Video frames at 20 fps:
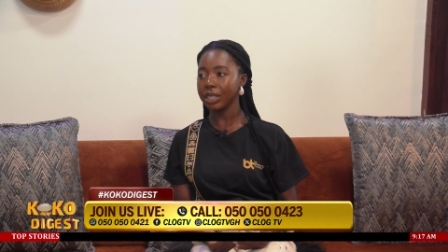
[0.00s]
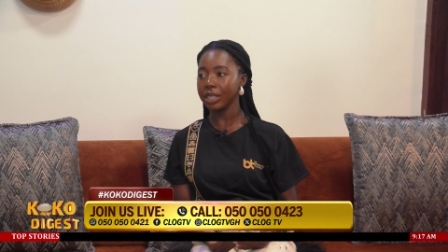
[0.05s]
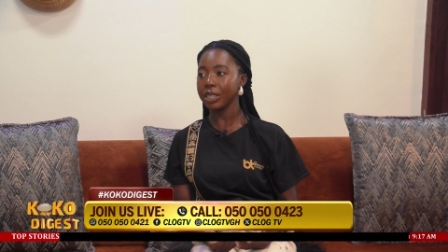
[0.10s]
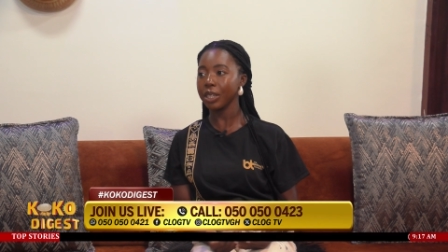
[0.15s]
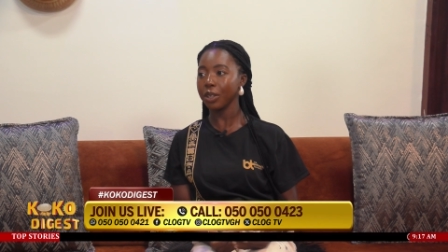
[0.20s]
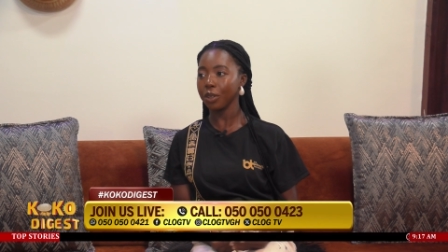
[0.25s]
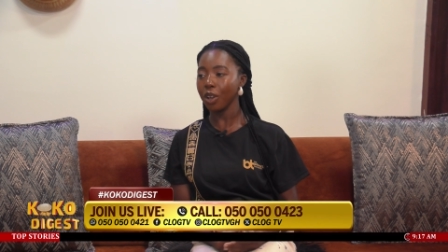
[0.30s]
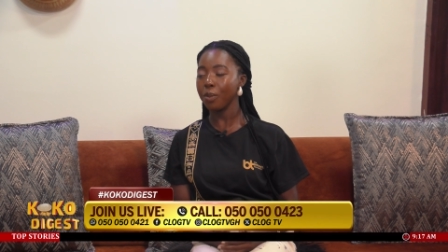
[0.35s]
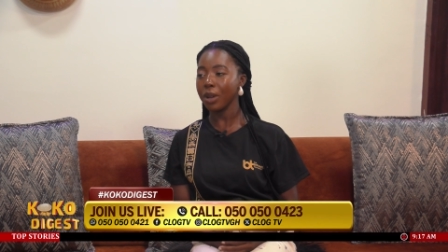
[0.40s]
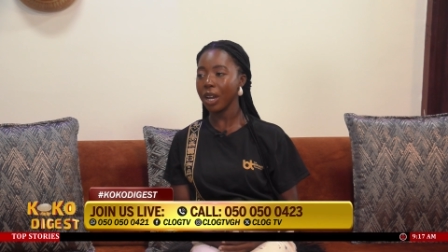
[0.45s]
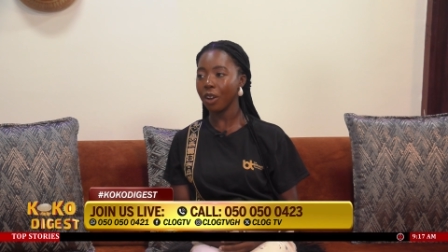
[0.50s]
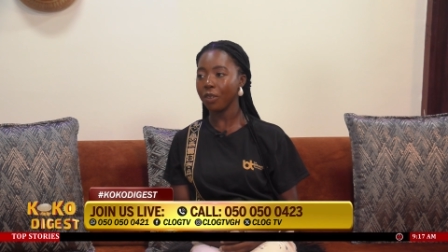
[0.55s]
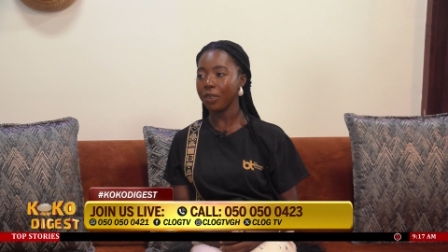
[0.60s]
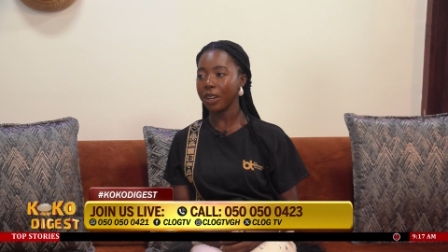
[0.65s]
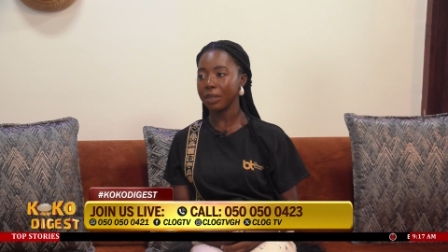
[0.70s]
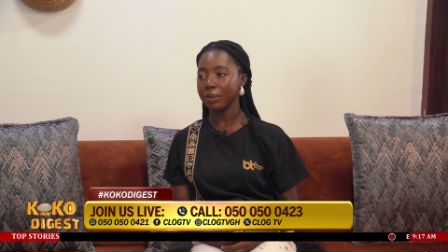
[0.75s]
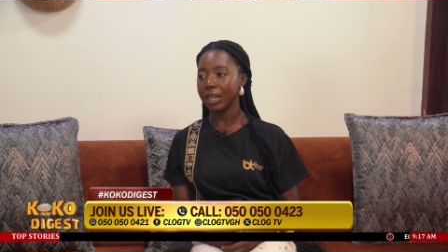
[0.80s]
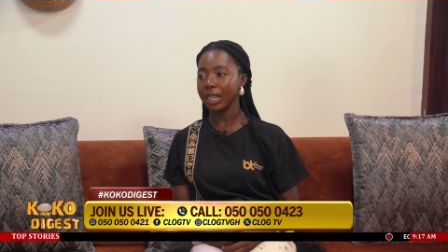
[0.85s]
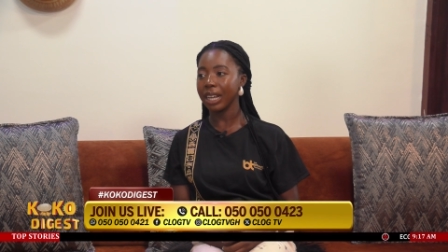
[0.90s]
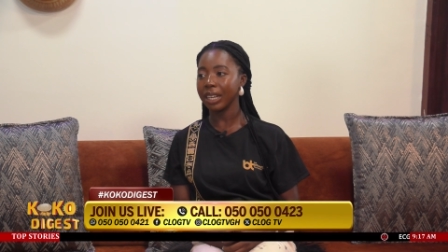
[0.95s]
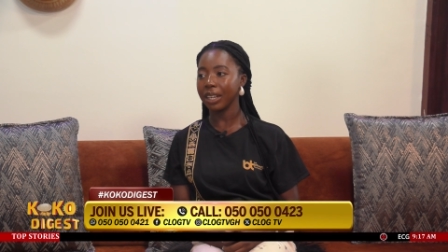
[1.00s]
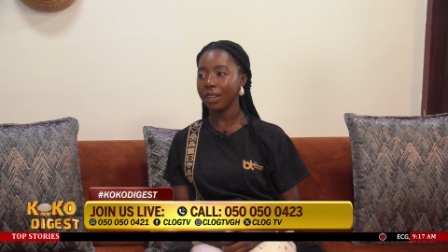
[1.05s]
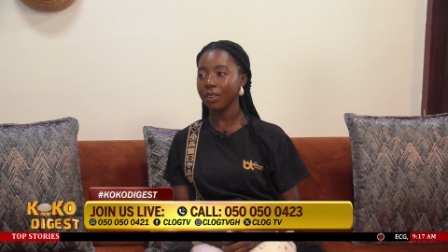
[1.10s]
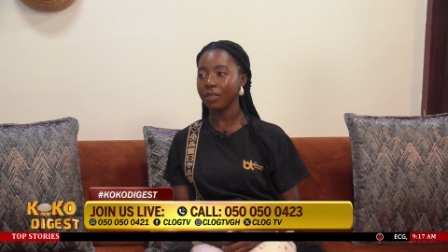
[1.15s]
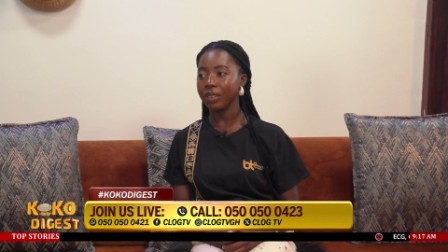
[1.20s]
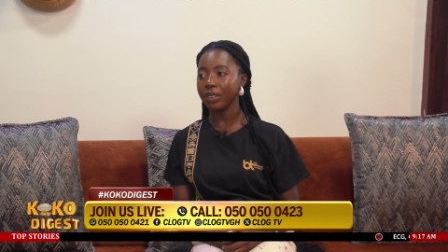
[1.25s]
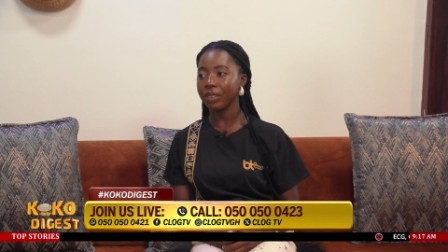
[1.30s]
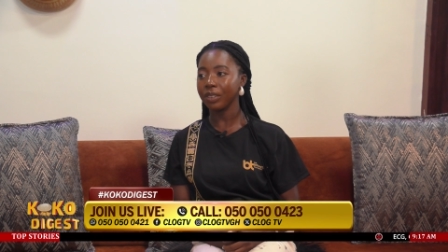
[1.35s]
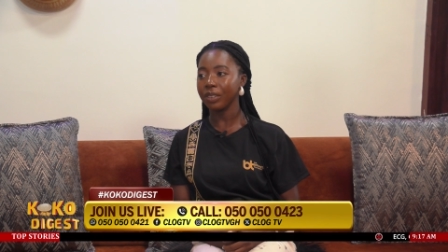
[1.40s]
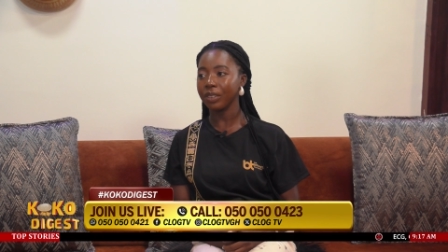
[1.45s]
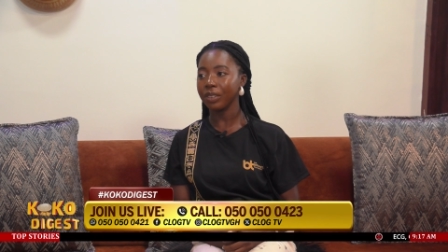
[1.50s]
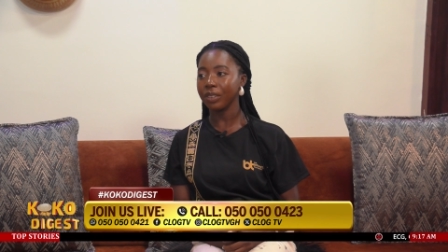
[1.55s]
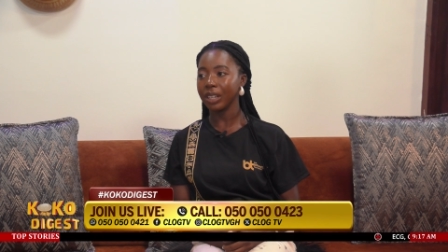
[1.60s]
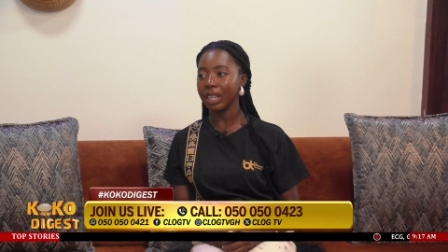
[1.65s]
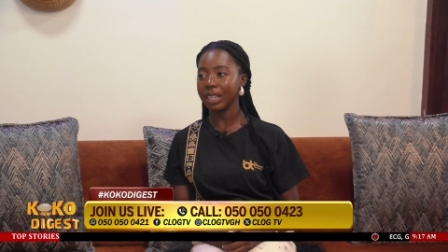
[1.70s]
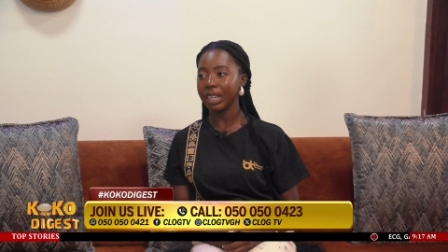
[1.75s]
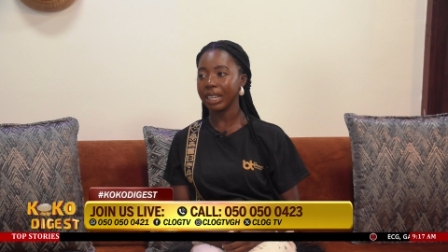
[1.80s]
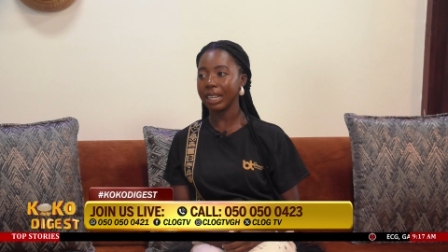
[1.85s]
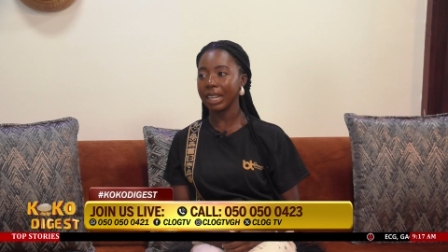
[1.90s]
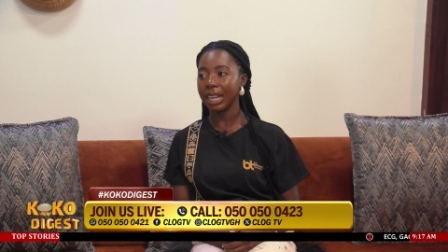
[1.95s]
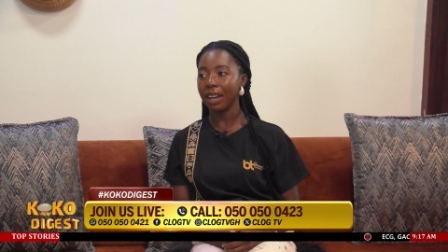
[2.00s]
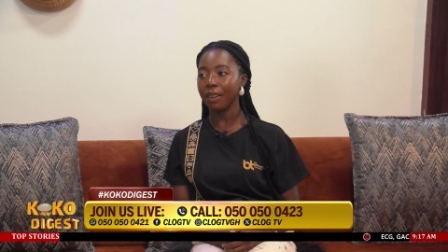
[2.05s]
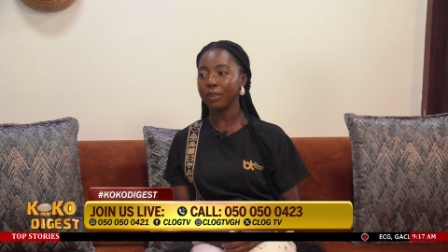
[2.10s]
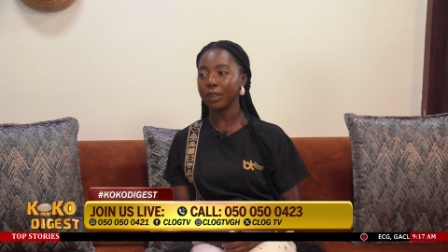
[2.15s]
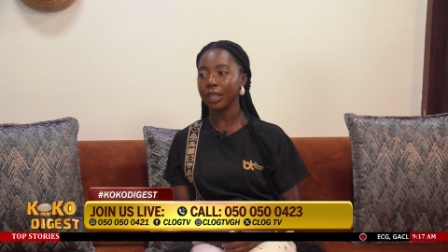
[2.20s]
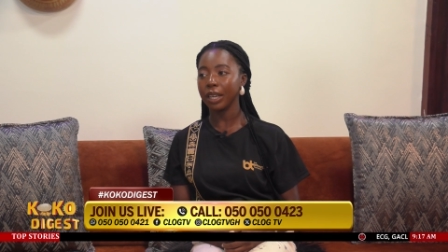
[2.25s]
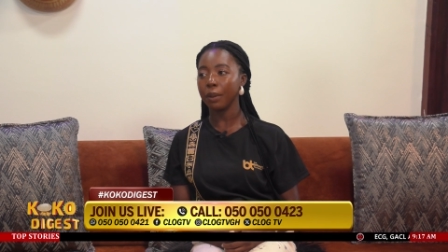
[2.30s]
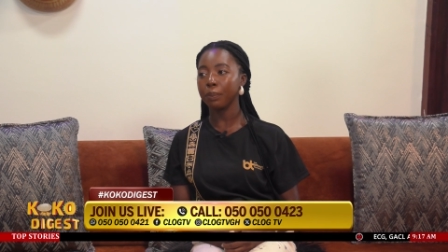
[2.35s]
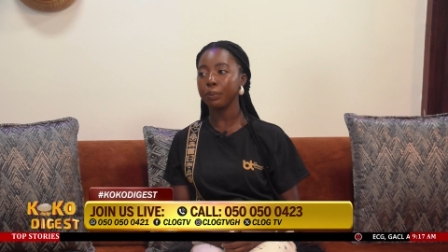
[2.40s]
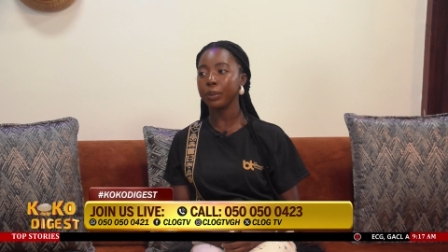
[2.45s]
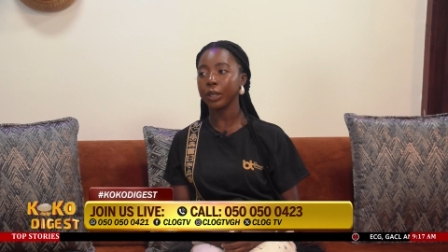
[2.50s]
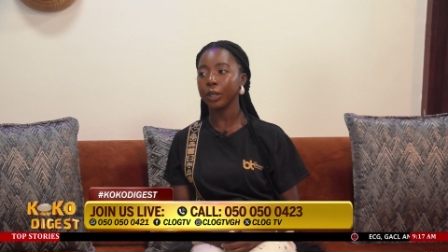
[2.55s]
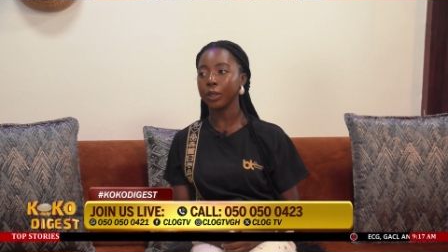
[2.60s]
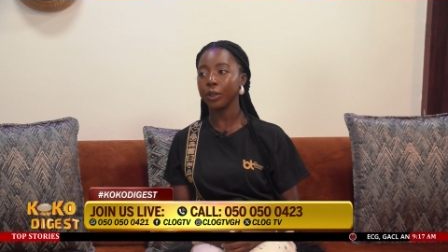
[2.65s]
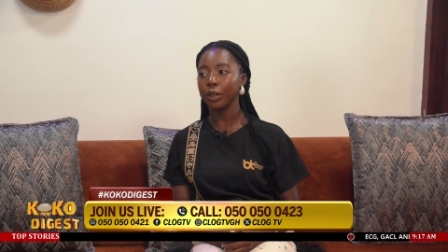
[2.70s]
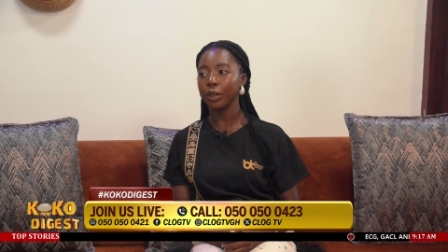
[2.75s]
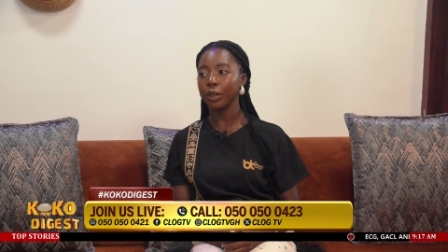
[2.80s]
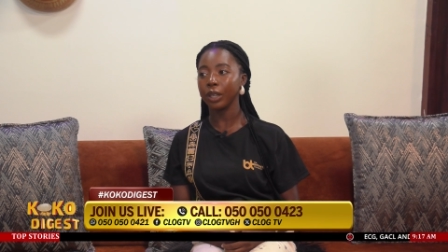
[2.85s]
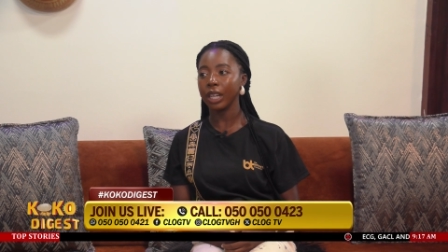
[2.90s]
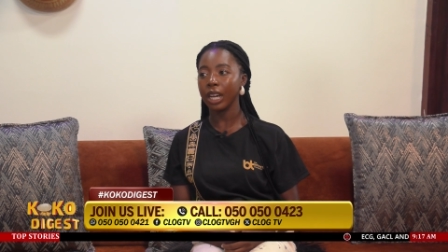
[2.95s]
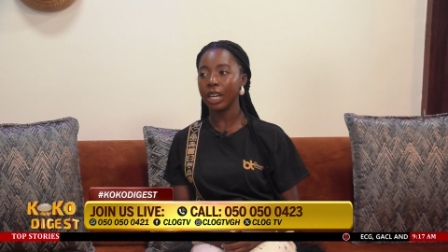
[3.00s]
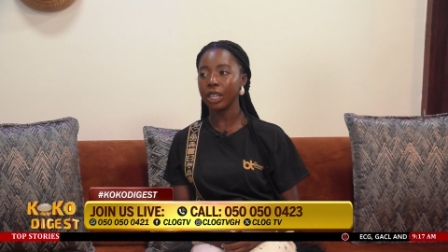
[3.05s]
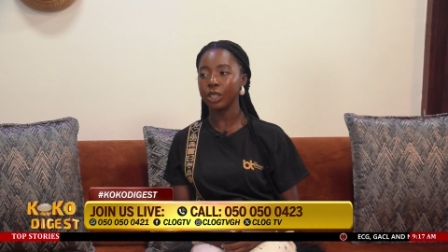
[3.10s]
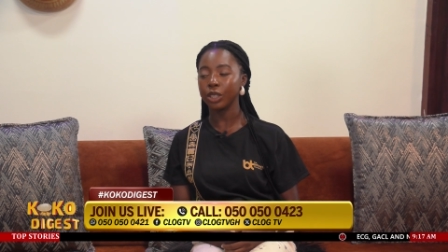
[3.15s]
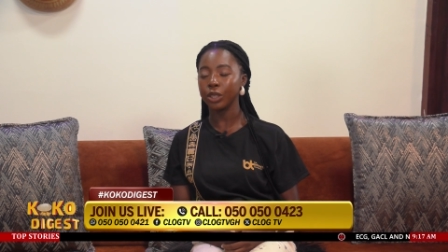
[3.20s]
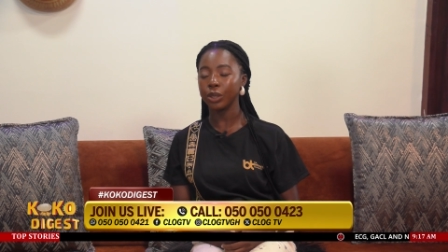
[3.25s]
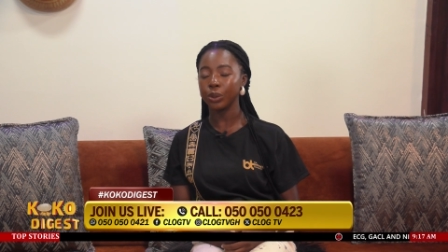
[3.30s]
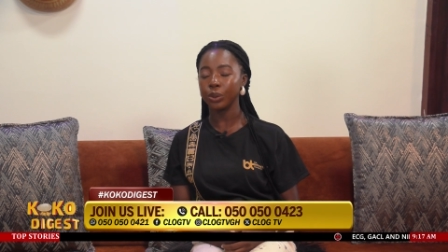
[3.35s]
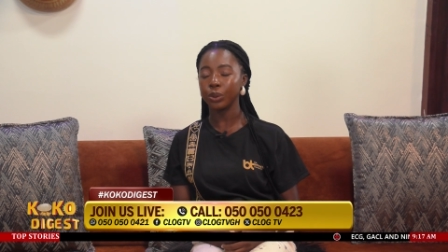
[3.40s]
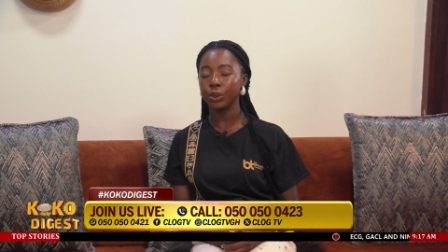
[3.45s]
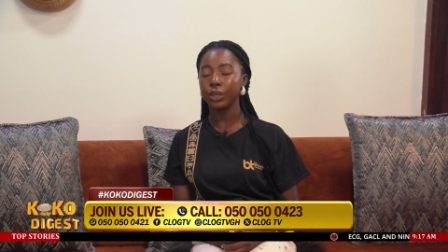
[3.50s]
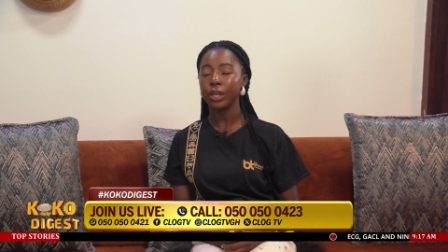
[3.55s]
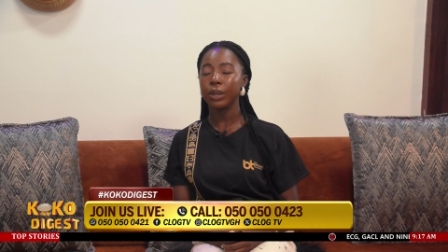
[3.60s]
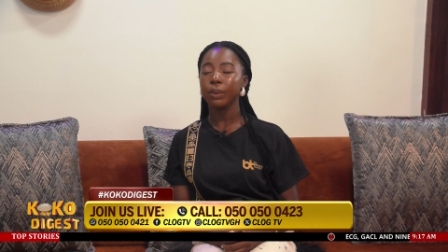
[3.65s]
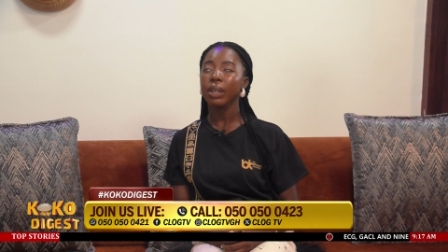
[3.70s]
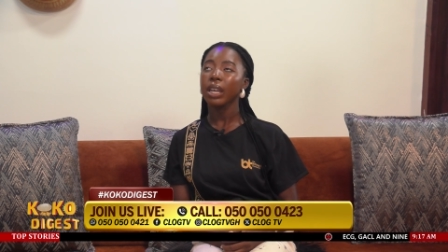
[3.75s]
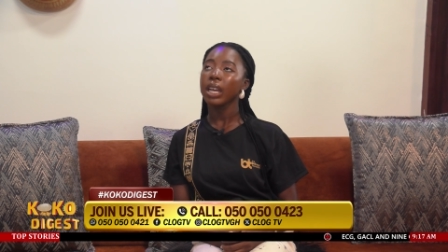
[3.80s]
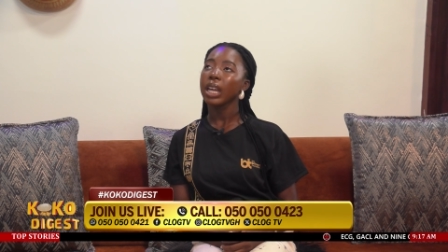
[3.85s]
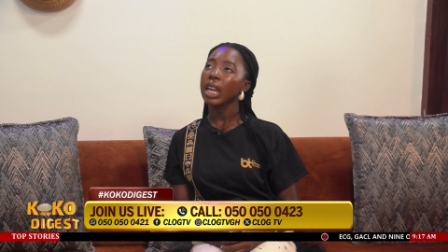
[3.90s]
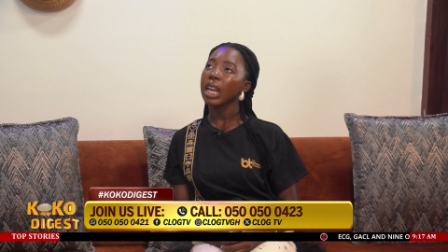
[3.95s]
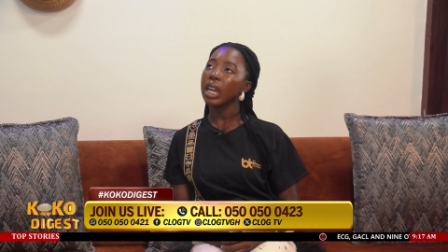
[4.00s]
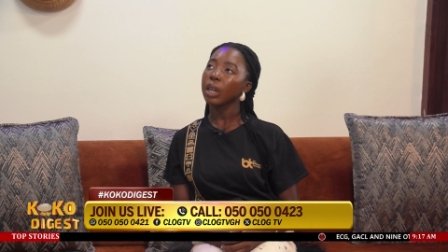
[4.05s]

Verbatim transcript: it's a normal orphanage, yeah. but at the end of the day they have their peculiar issues. Yes.